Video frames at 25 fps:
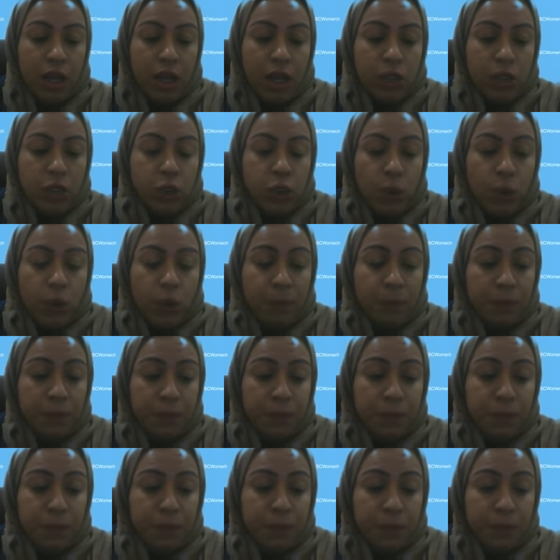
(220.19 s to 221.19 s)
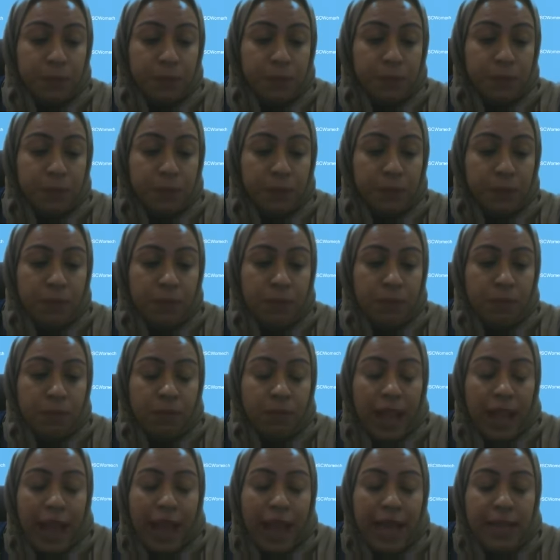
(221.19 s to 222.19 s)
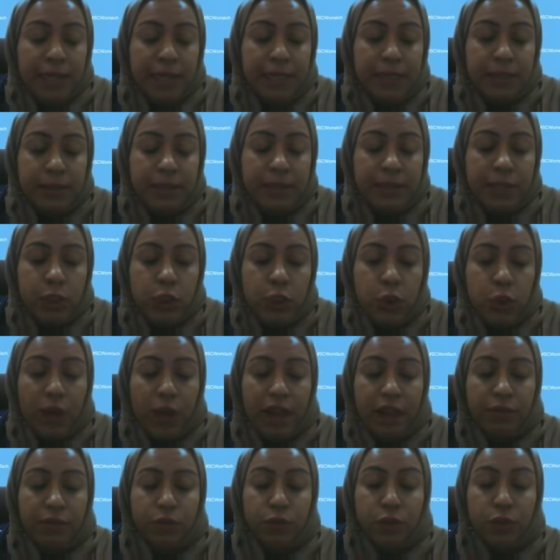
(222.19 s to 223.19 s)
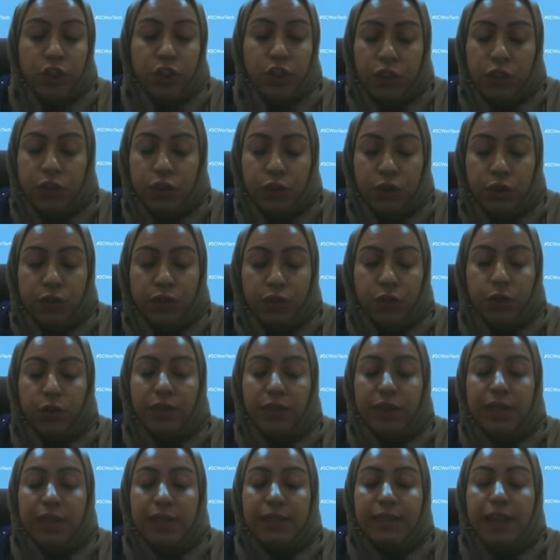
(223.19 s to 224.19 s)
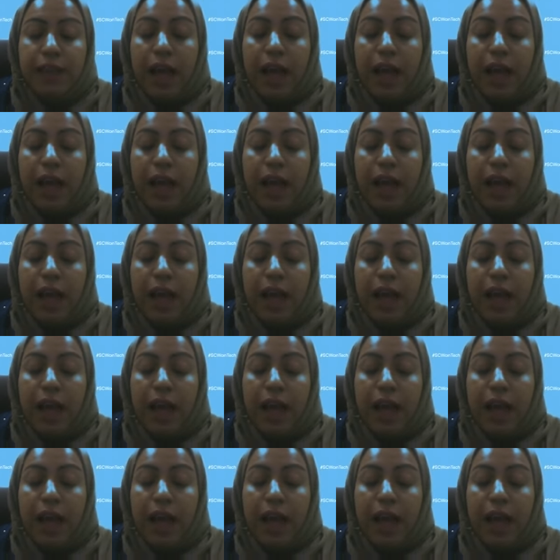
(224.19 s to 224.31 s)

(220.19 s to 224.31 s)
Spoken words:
So, and since you have registered for this,